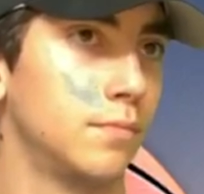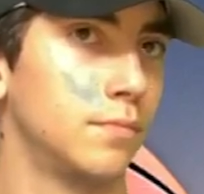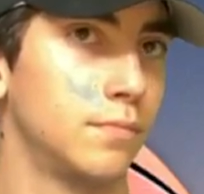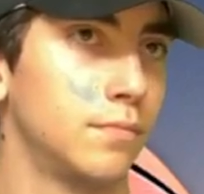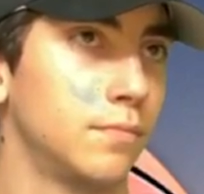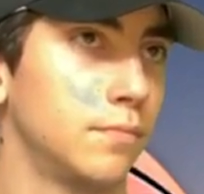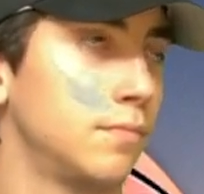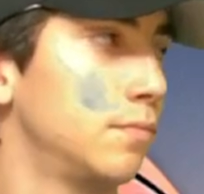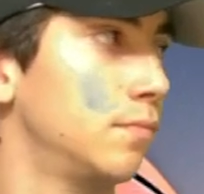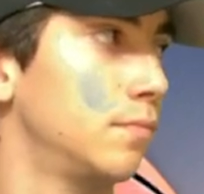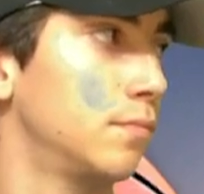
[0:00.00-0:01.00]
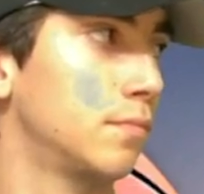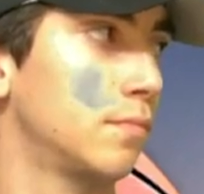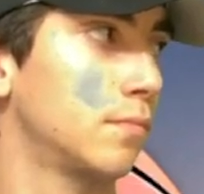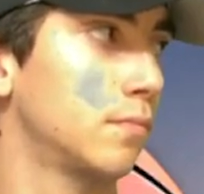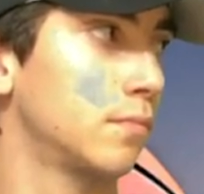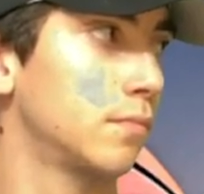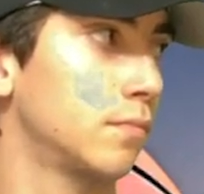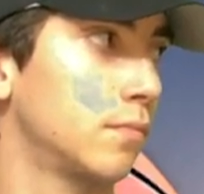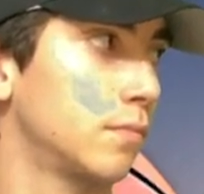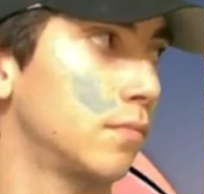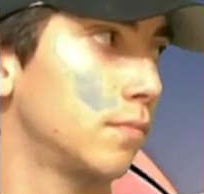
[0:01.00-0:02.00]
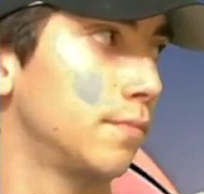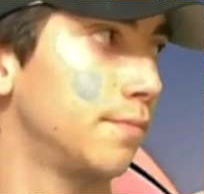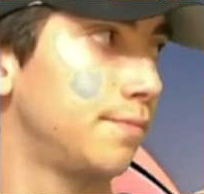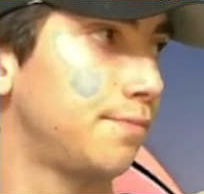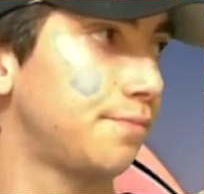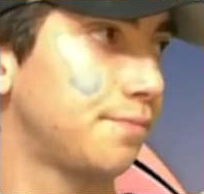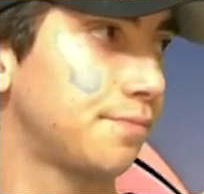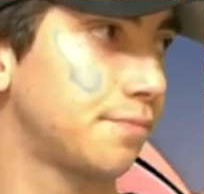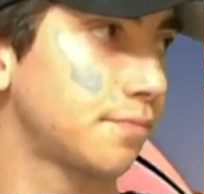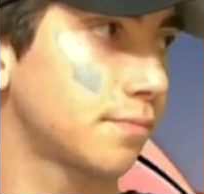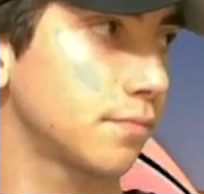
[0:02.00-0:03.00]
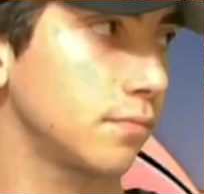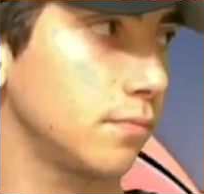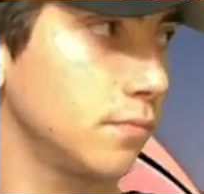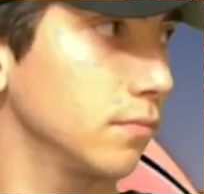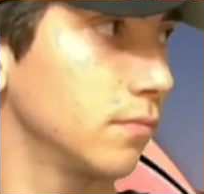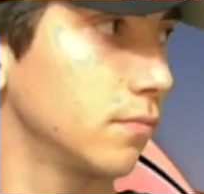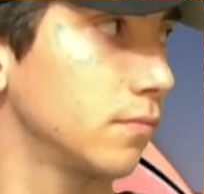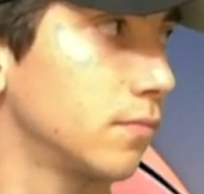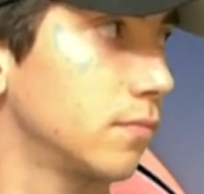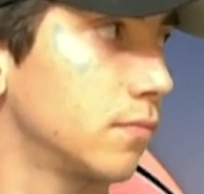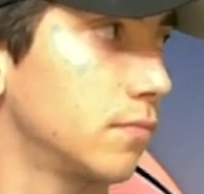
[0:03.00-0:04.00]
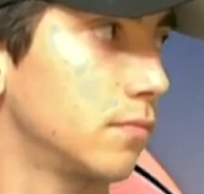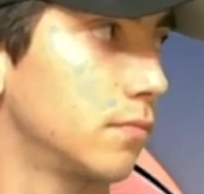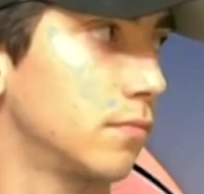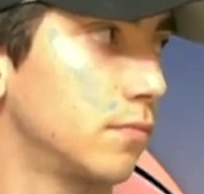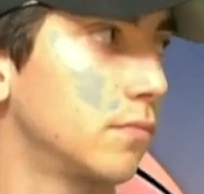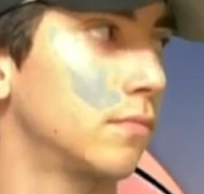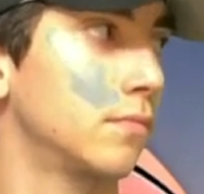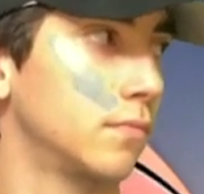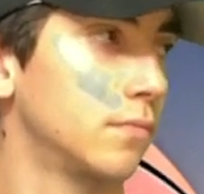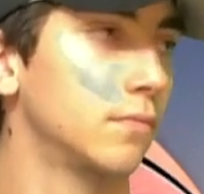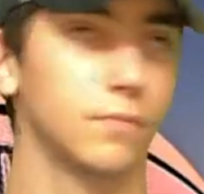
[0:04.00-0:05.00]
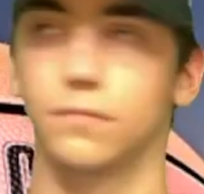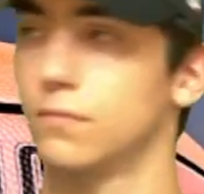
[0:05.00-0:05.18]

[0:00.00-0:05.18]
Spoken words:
No words are spoken by the person on screen.